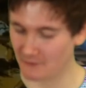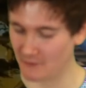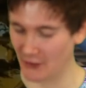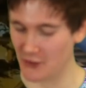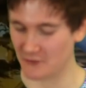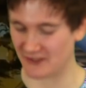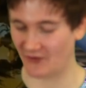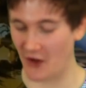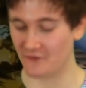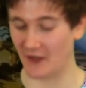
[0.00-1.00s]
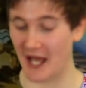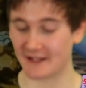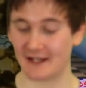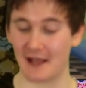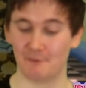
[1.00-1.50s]
balloon was flown for the
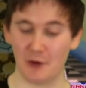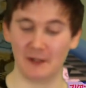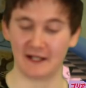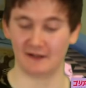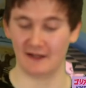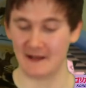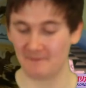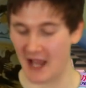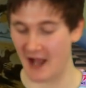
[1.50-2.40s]
last time publicly